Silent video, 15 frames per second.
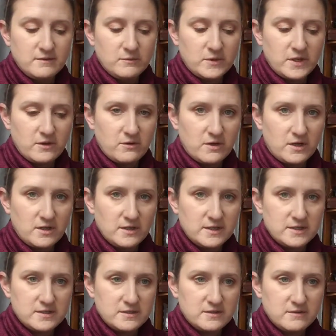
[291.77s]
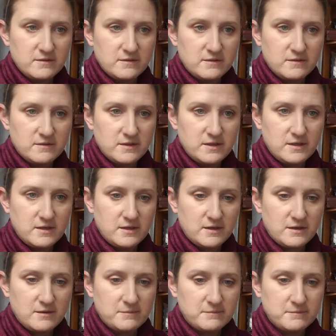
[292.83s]
What do you call it?
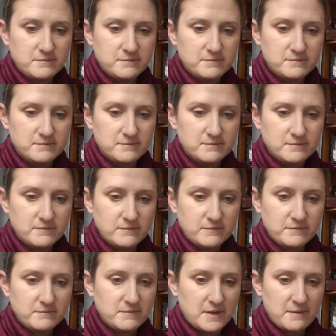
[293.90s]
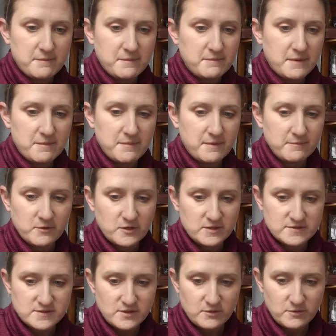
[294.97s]
The, uh, my my memory
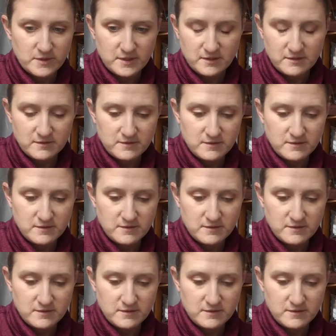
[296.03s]
is going